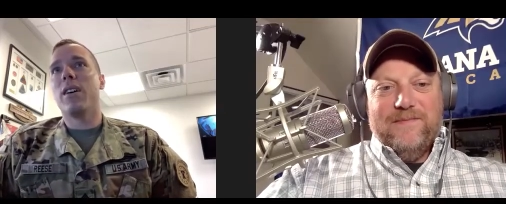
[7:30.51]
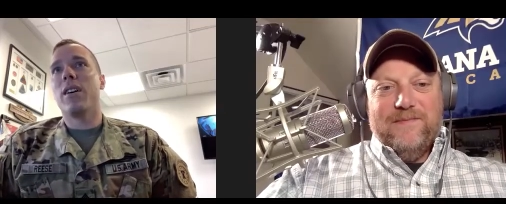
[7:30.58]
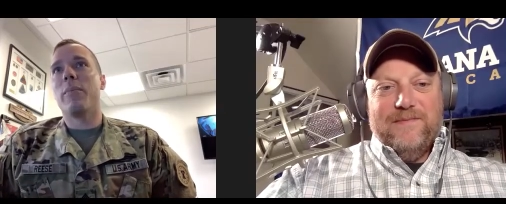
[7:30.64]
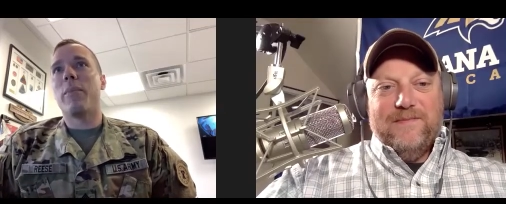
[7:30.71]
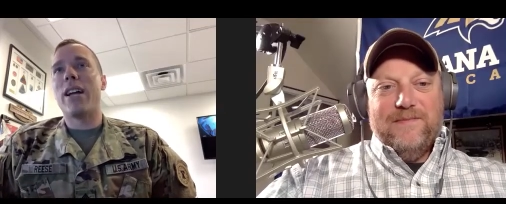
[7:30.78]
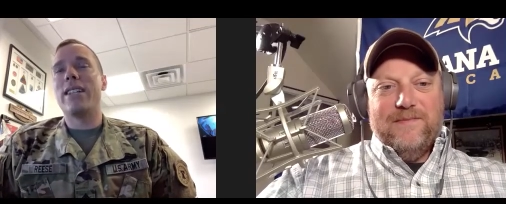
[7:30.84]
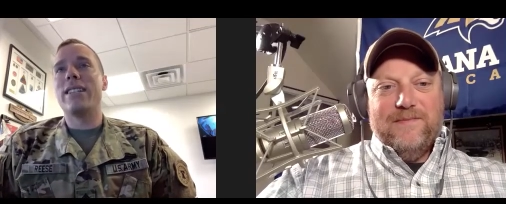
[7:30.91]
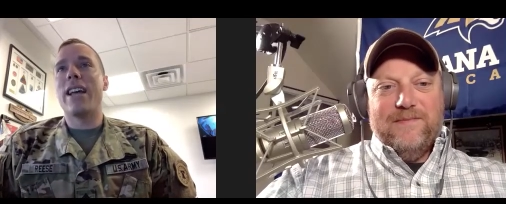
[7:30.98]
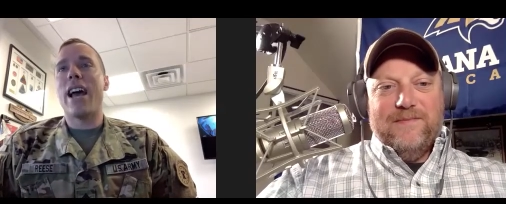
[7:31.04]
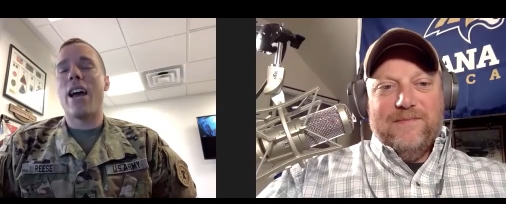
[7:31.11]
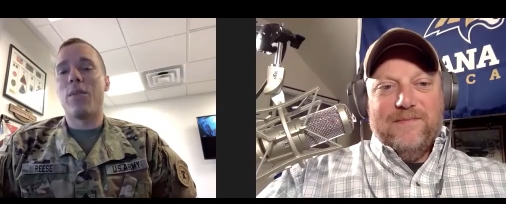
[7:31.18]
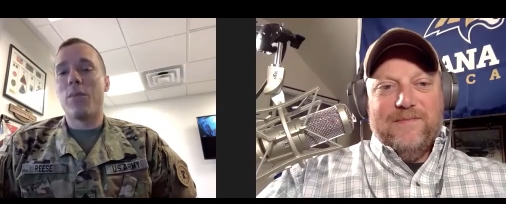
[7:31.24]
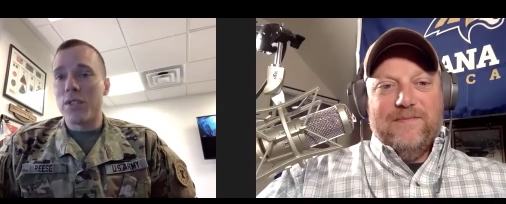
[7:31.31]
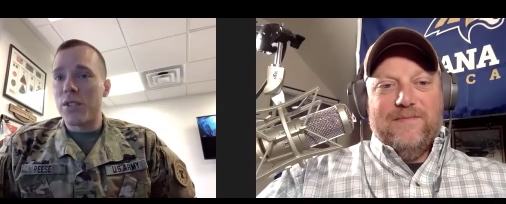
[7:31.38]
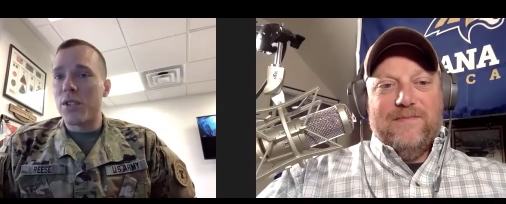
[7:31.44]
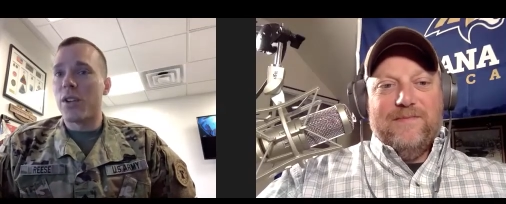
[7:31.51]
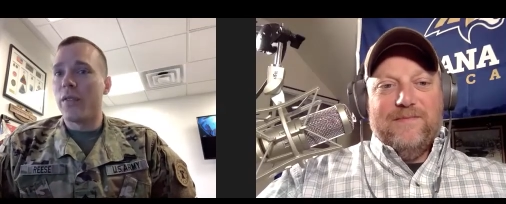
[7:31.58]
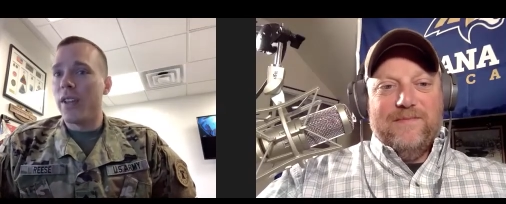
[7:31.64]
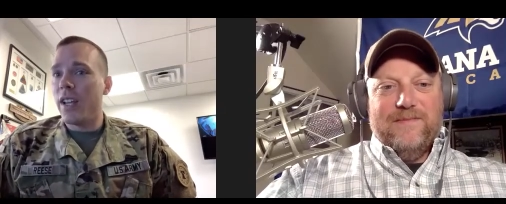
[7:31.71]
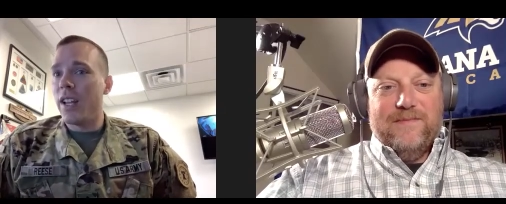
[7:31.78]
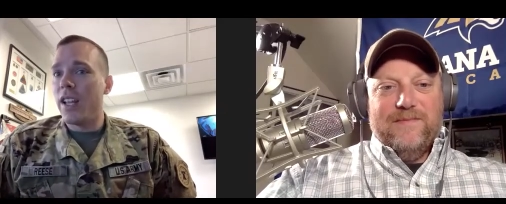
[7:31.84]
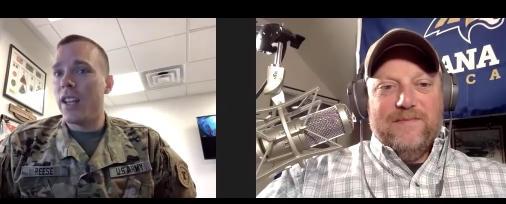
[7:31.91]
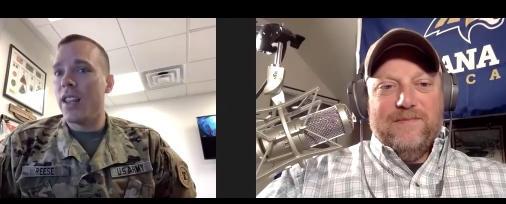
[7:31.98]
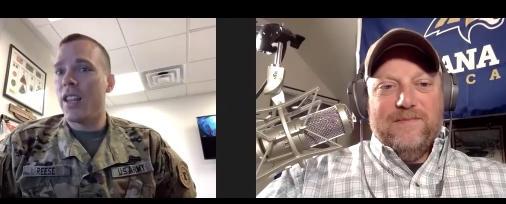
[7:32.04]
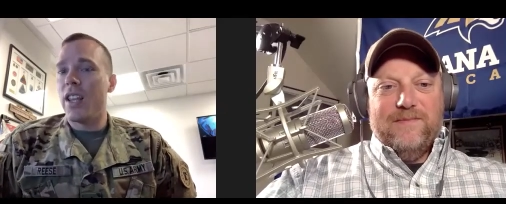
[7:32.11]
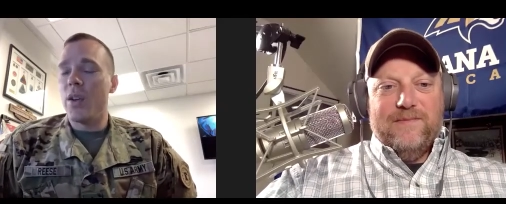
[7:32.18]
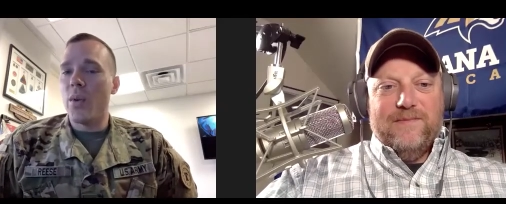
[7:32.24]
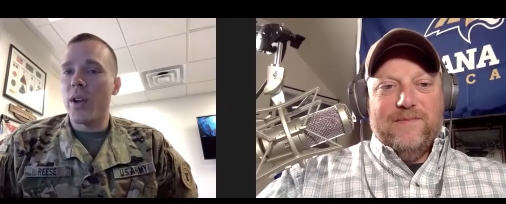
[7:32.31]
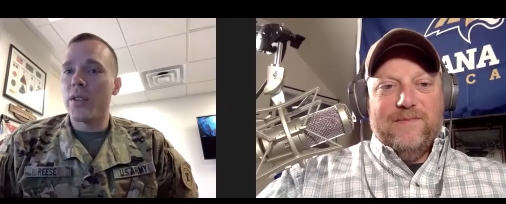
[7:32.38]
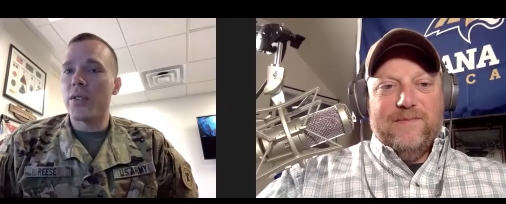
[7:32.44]
Speaker 1: Uh, my dad was serving in
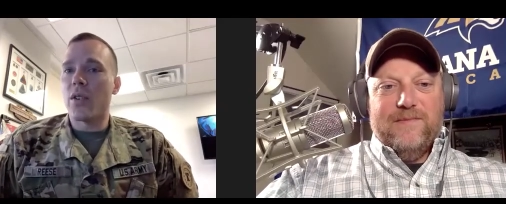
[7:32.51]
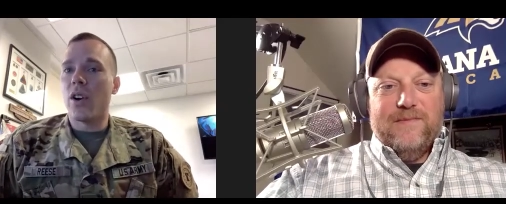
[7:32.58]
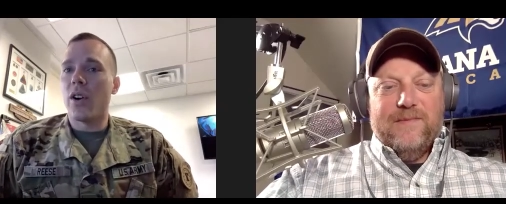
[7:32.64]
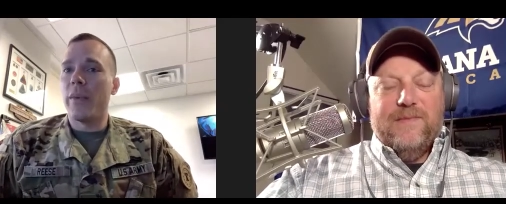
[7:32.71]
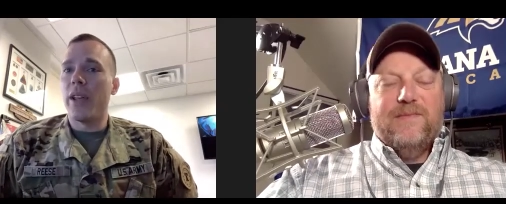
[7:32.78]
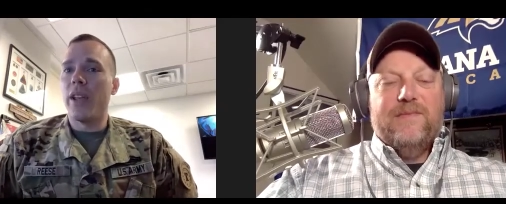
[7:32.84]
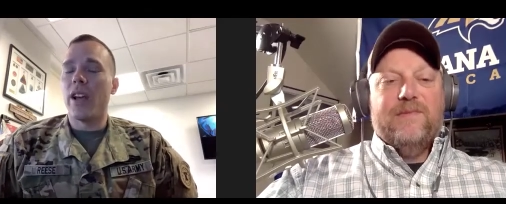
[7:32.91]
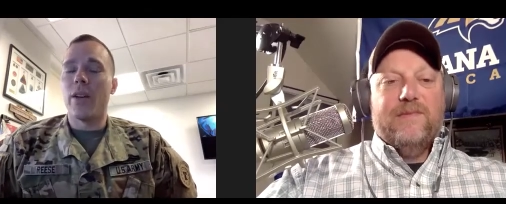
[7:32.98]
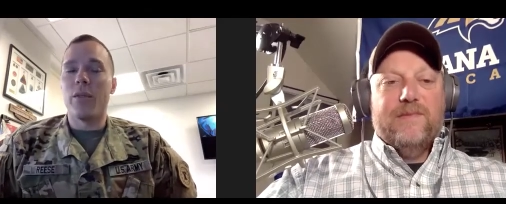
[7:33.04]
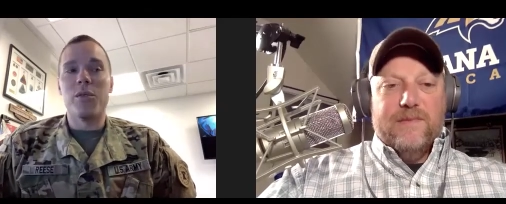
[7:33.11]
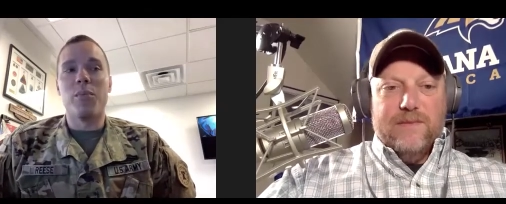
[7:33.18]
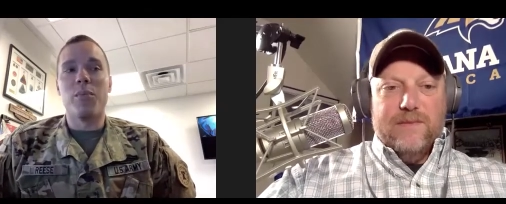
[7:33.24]
the U.S. Army. I